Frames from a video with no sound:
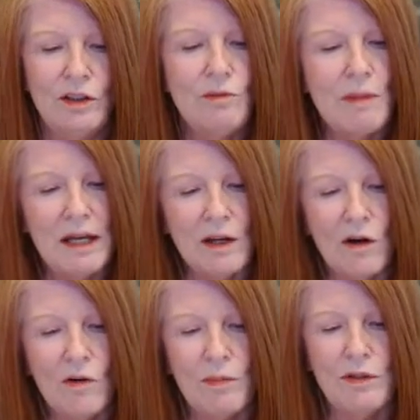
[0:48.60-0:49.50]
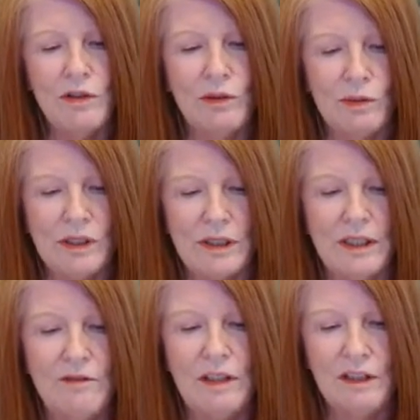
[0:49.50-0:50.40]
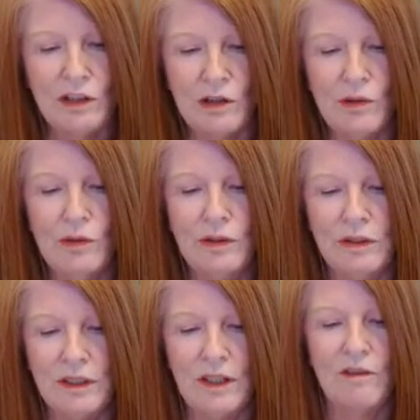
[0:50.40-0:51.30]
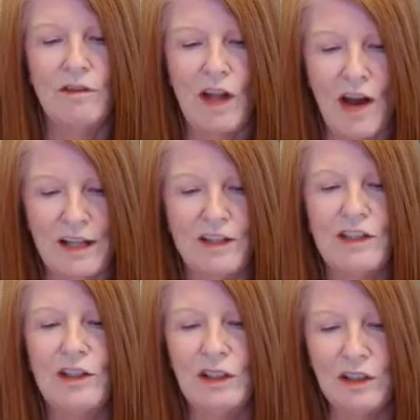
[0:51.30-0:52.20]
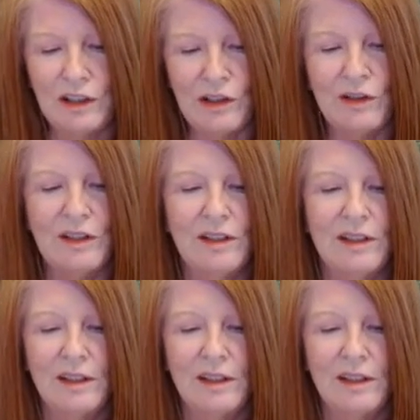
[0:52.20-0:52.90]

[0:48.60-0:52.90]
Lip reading: You may open to receive these tools of light to clear,